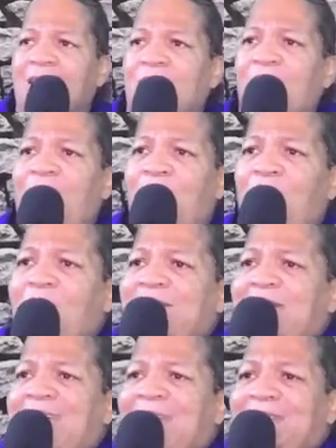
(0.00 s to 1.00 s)
Who, who is
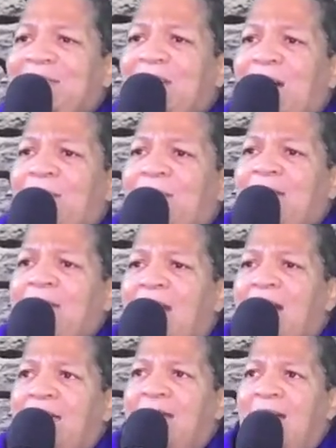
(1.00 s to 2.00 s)
he to tell me
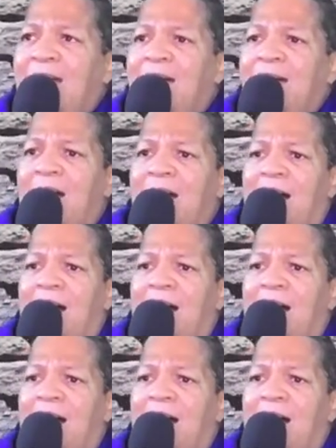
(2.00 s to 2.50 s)
that uh,